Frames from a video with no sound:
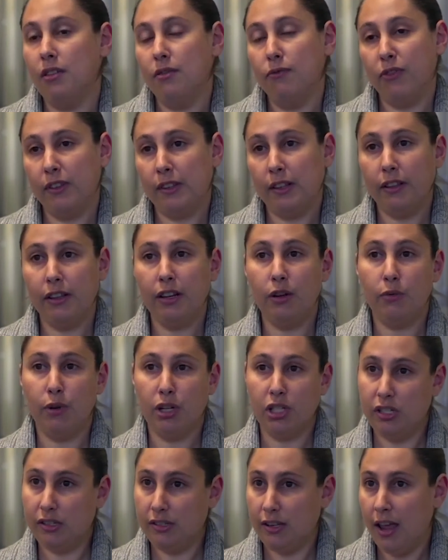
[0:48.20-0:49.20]
The facility
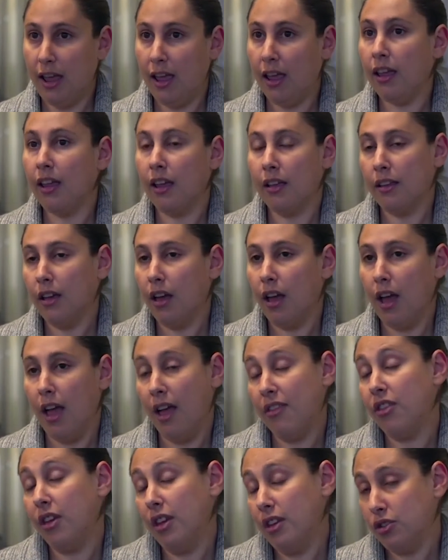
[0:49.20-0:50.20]
where she's staying,
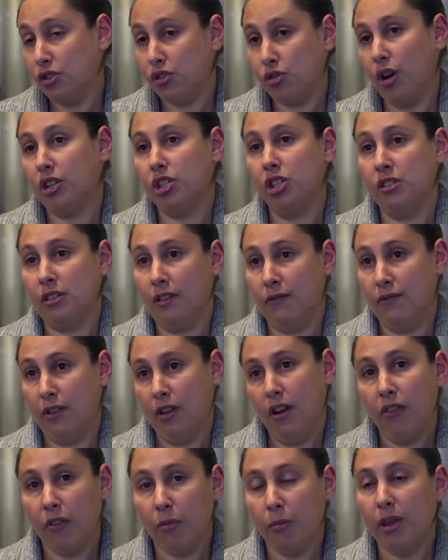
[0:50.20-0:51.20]
at the instructions of
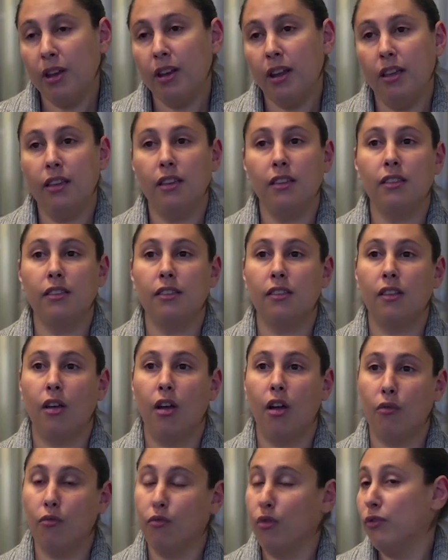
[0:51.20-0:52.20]
the government, is
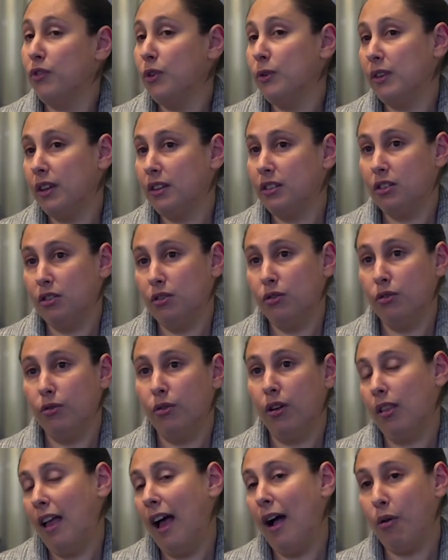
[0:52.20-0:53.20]
refusing to
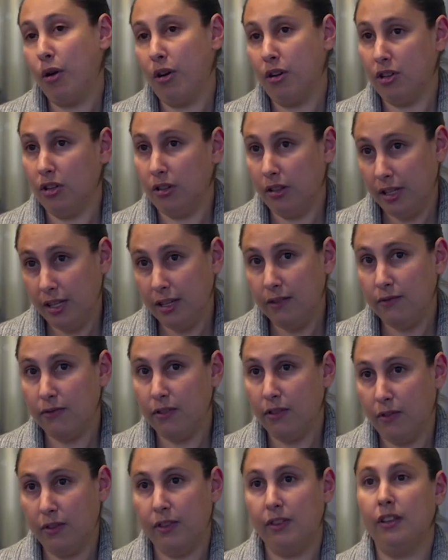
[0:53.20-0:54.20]
allow her to
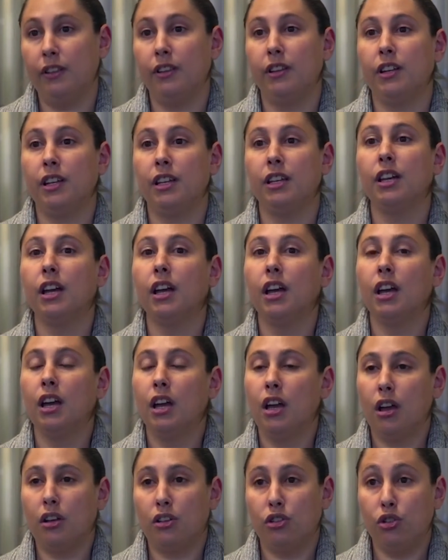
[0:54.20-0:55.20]
leave the facility
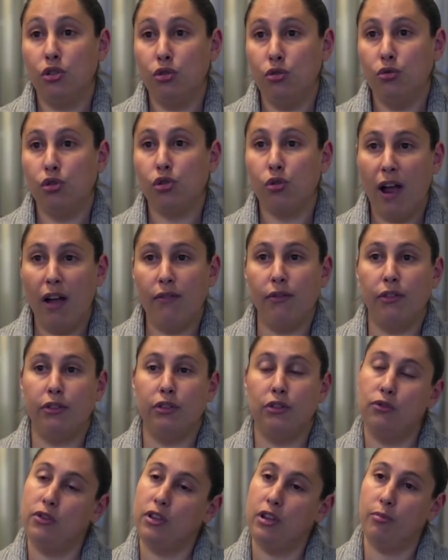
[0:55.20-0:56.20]
to travel
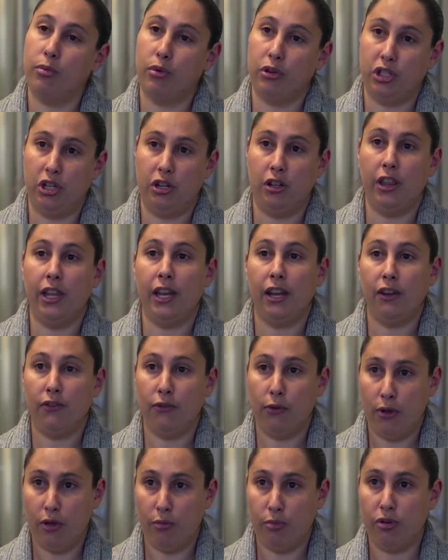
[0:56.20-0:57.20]
to the abortion clinic
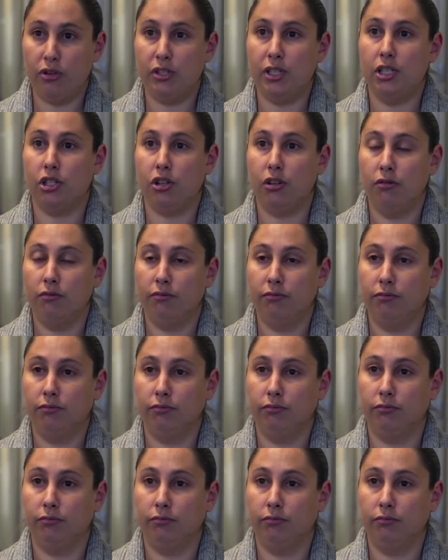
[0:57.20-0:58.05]
for the procedure.